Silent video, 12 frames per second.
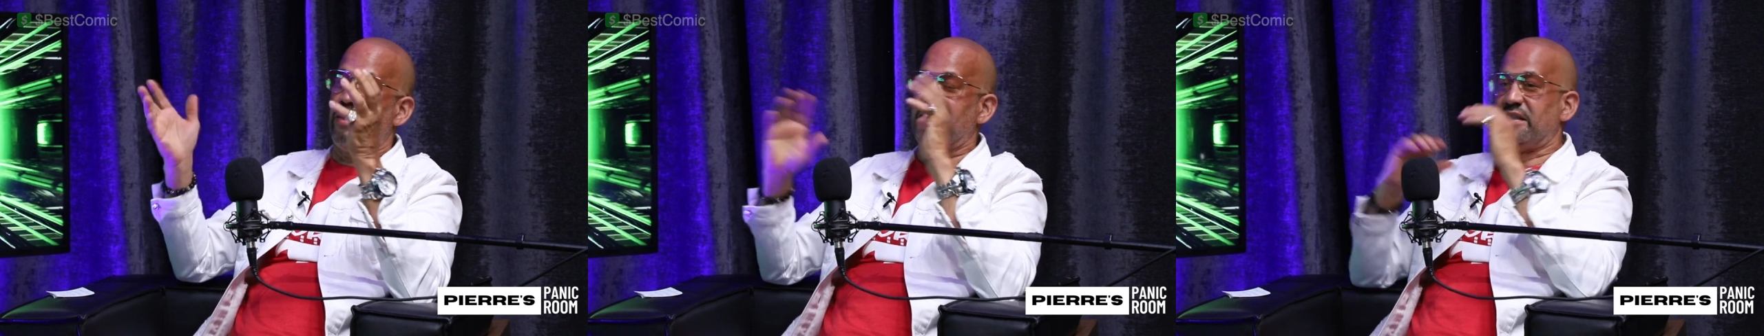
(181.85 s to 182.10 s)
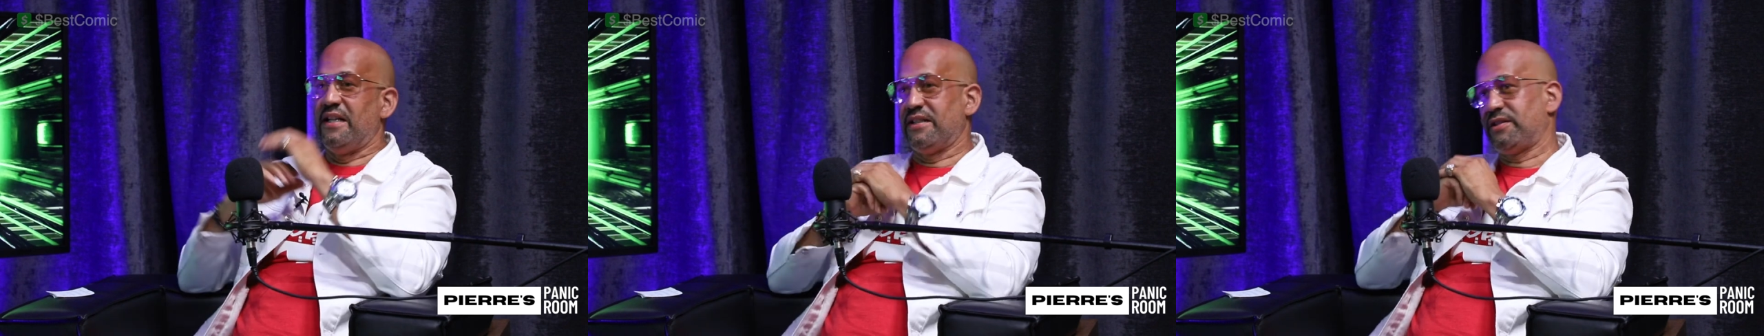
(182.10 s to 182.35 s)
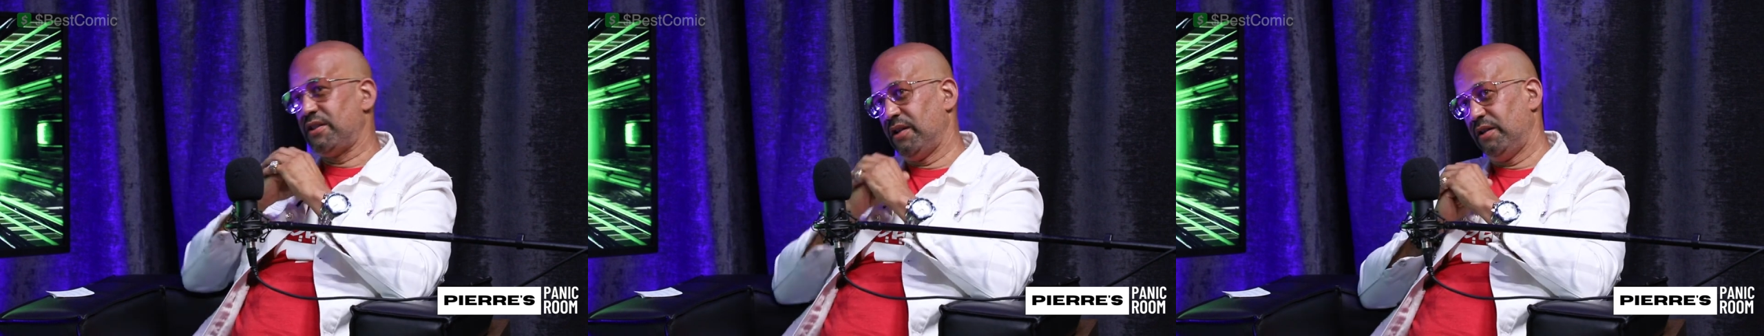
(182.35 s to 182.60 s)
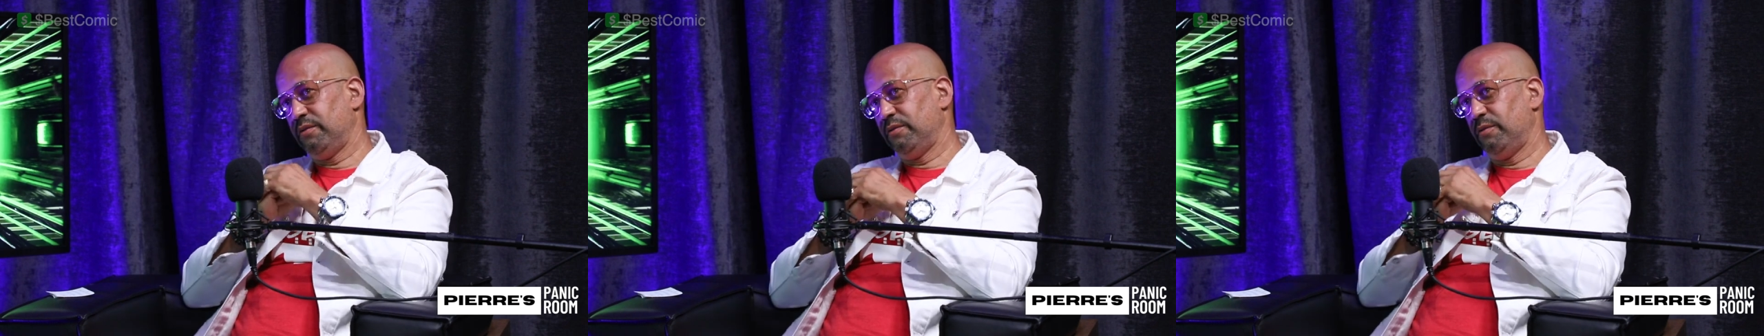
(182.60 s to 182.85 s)
craziness, you
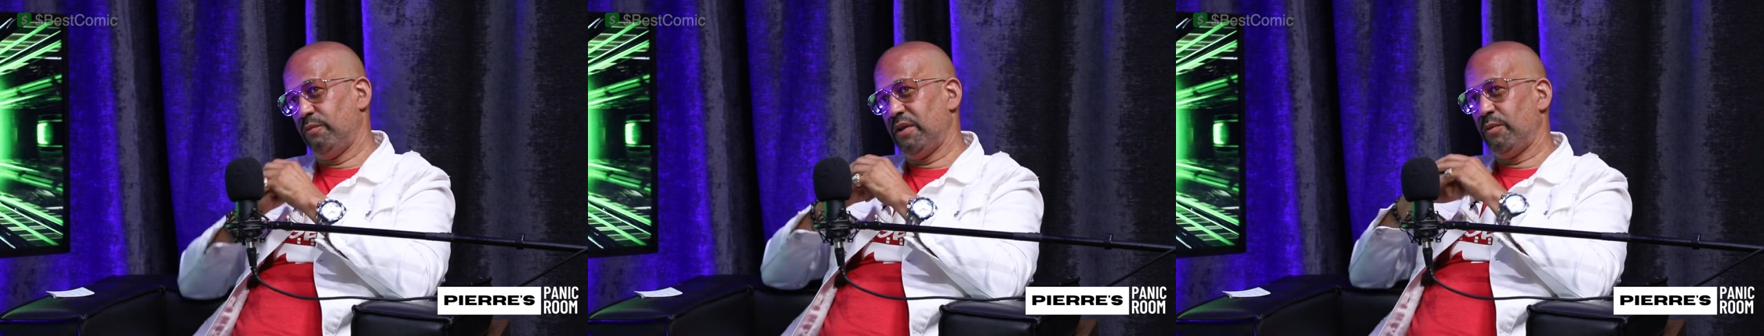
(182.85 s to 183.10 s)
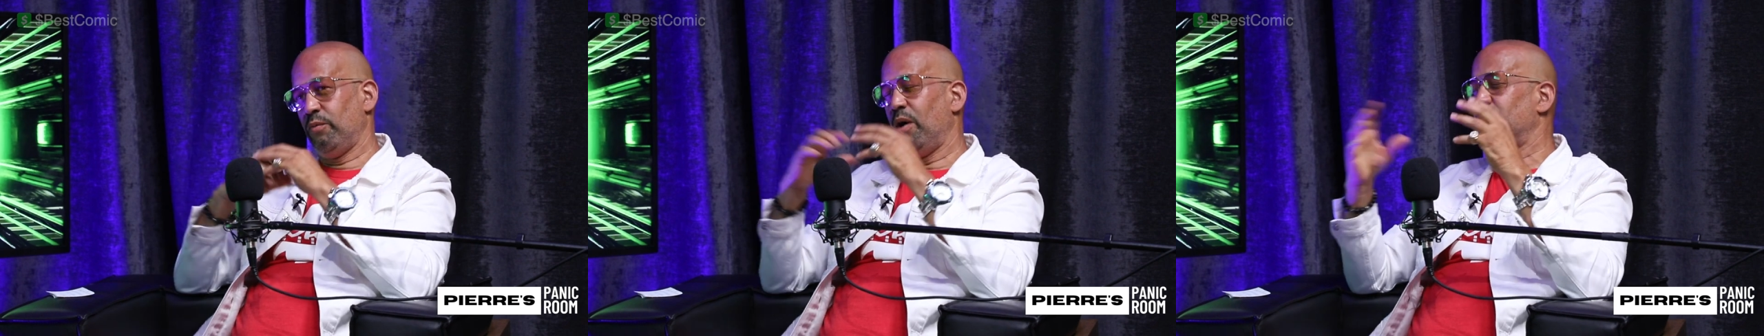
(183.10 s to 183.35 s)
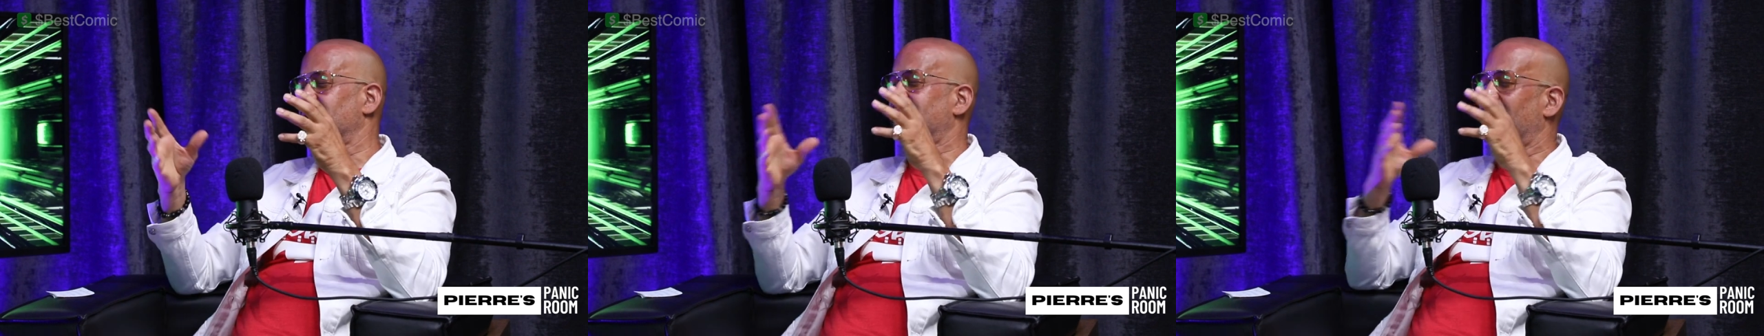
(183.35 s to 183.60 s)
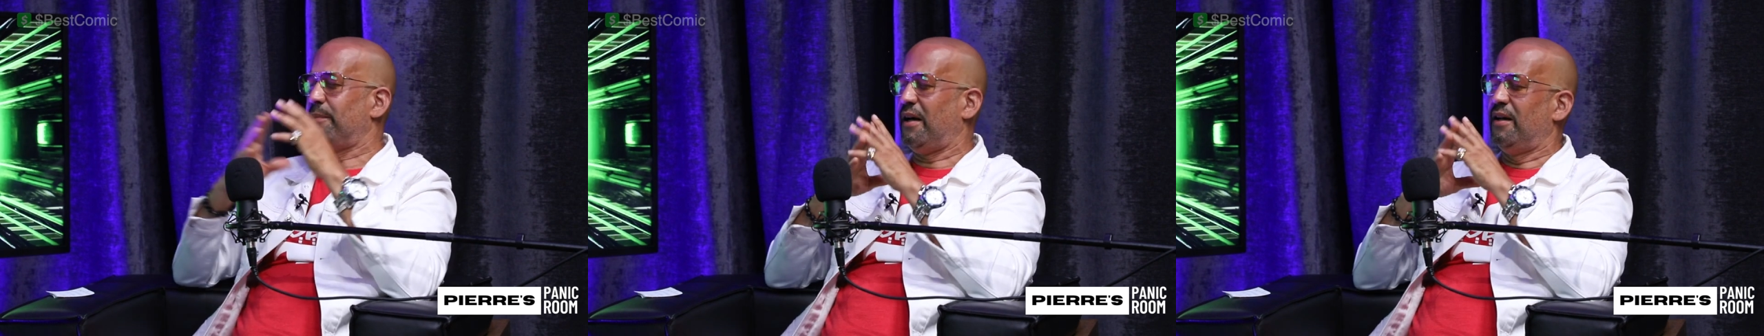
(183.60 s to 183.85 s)
know, what what would you
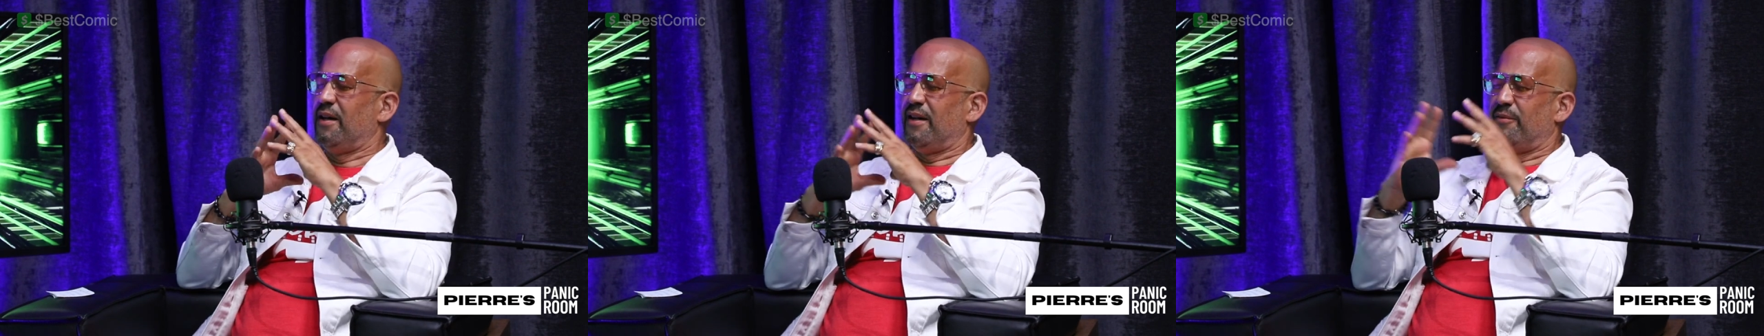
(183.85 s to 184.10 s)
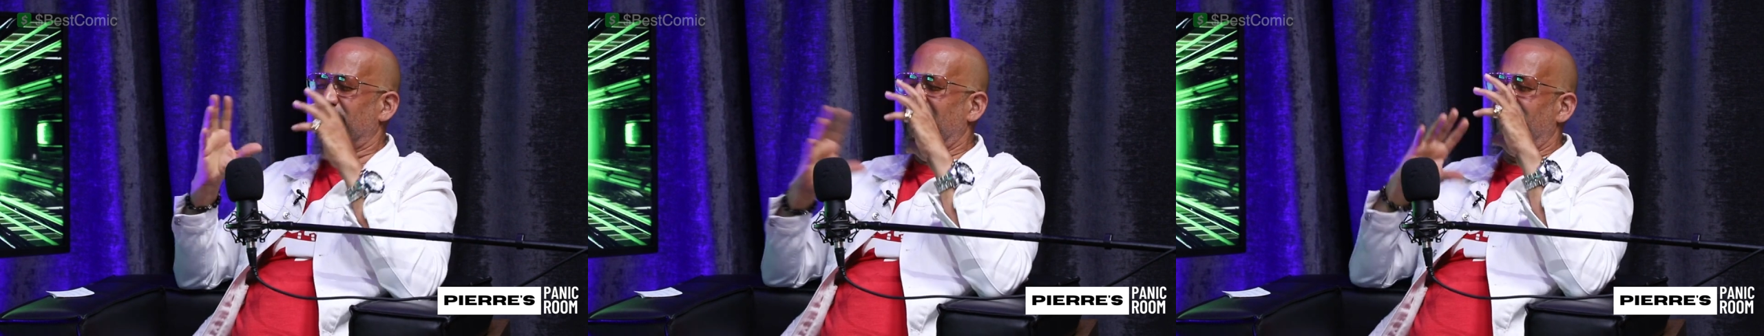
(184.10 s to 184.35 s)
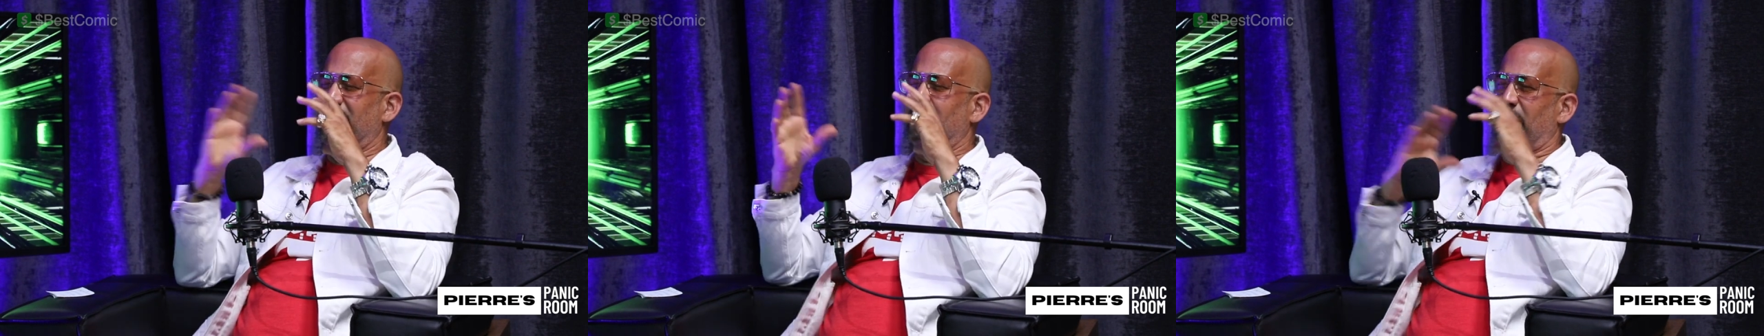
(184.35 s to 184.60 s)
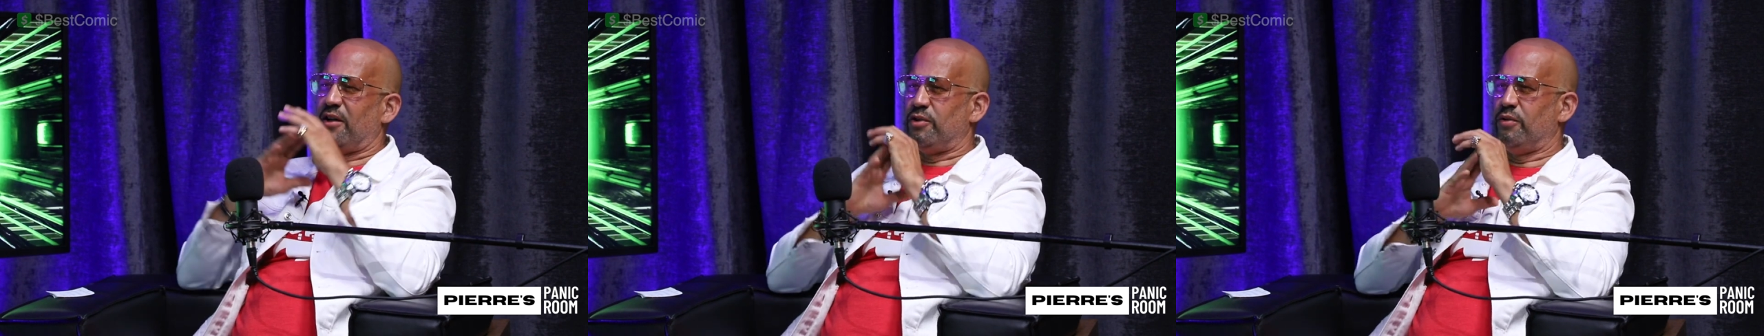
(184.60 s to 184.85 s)
say about what's that been
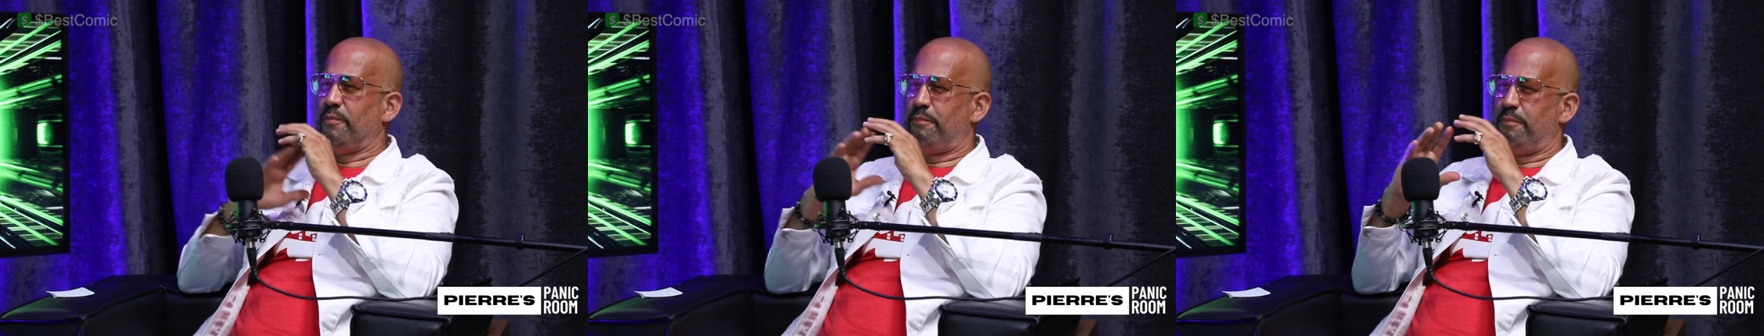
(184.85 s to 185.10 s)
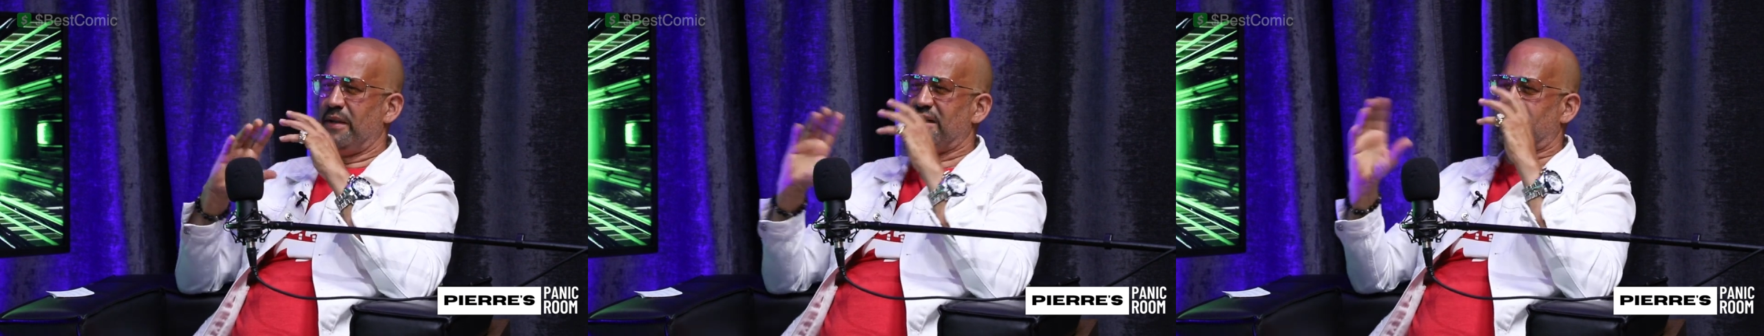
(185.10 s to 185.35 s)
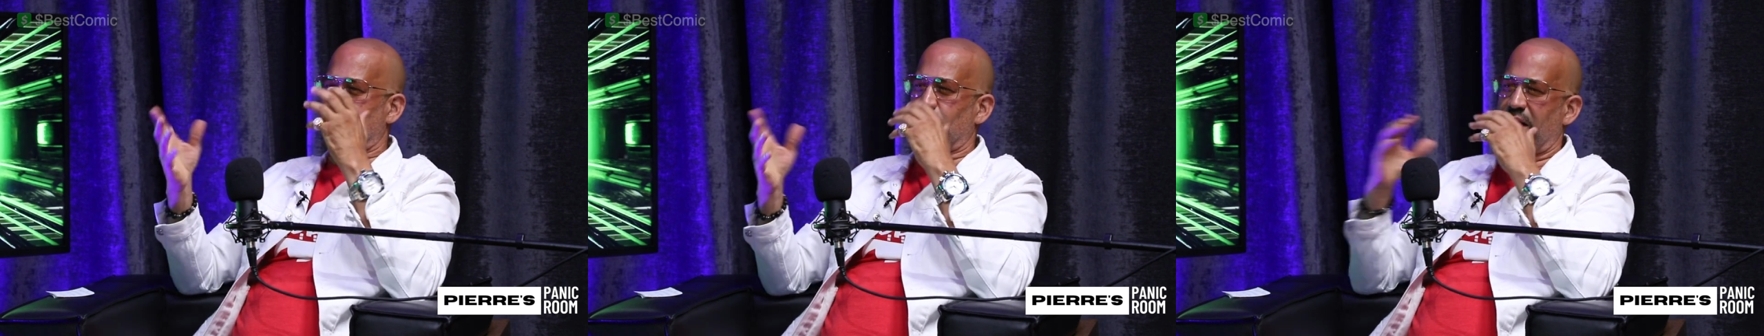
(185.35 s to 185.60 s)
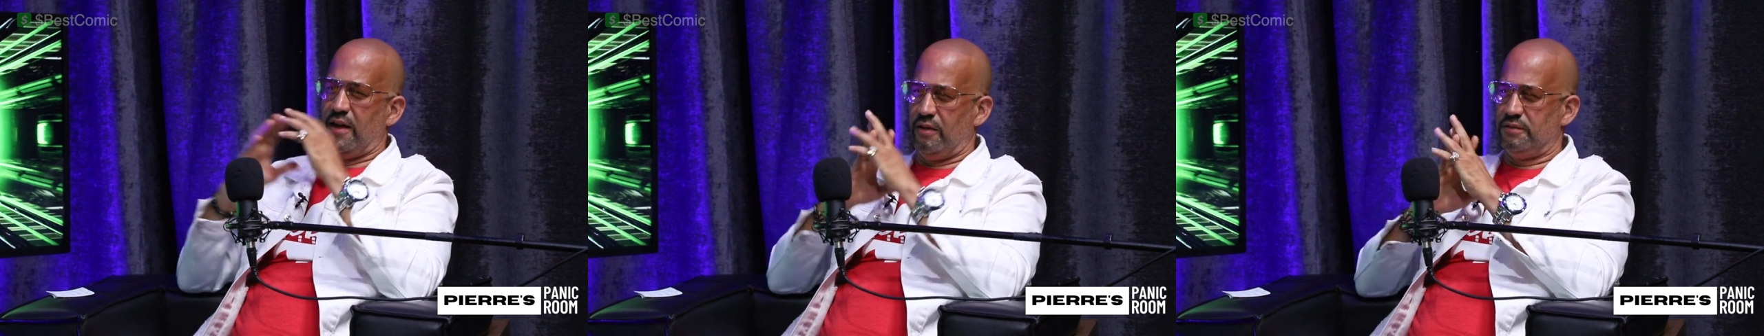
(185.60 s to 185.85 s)
about you and Billy
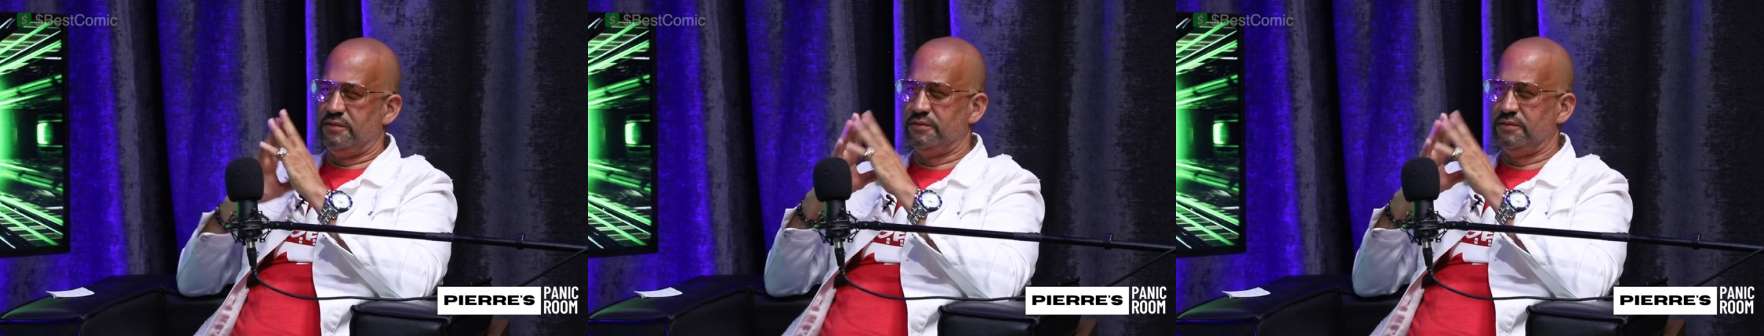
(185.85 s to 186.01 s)
Sorrell?